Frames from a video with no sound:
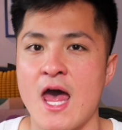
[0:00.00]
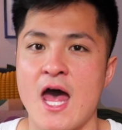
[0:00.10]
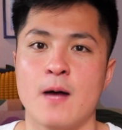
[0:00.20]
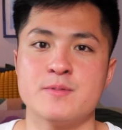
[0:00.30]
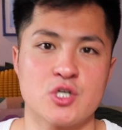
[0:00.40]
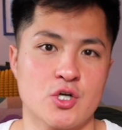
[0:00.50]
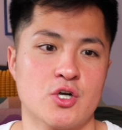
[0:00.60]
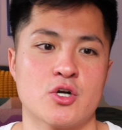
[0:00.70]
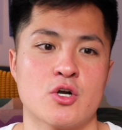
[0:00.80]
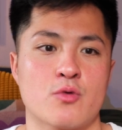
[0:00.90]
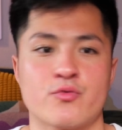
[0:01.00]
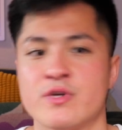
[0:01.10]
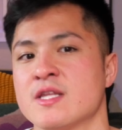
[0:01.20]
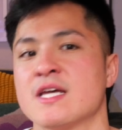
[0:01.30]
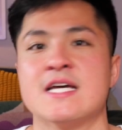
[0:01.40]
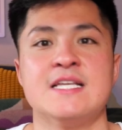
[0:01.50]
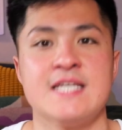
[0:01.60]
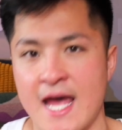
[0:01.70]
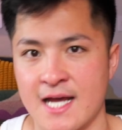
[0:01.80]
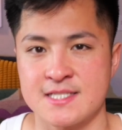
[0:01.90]
helped her really
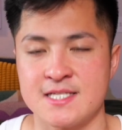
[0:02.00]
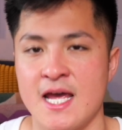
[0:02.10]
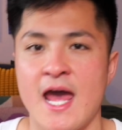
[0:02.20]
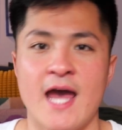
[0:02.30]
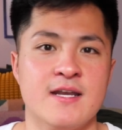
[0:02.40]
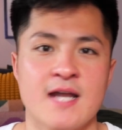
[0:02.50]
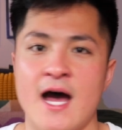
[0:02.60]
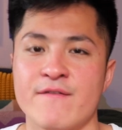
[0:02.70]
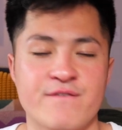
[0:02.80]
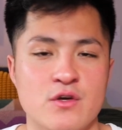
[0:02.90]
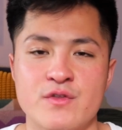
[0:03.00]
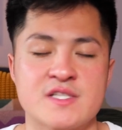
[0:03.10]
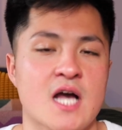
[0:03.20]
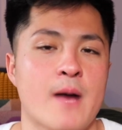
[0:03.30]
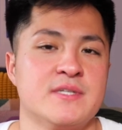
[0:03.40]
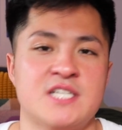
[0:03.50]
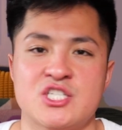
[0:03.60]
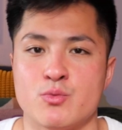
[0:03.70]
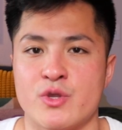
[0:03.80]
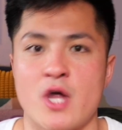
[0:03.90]
connect and not feel this
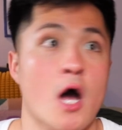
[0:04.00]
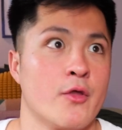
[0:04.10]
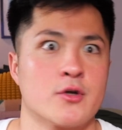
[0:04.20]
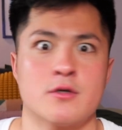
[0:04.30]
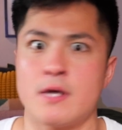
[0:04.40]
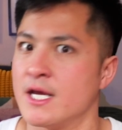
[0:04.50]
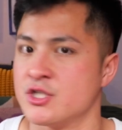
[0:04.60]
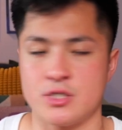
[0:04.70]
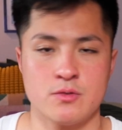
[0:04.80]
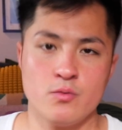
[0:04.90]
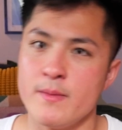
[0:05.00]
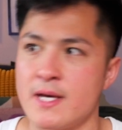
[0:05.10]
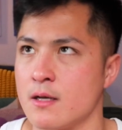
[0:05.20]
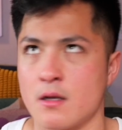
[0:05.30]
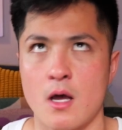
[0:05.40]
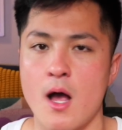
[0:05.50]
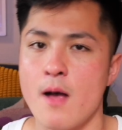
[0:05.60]
competition with other Asian women.